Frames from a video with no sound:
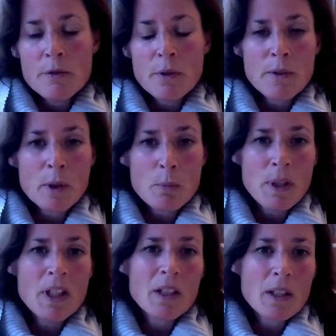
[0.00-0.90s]
For
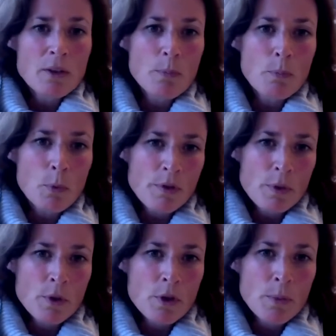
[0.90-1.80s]
well-being, that's of
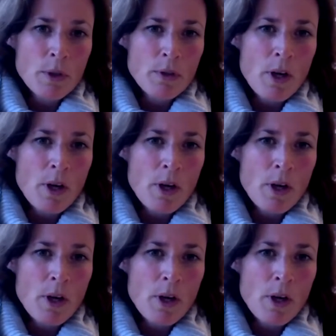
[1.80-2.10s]
course a bit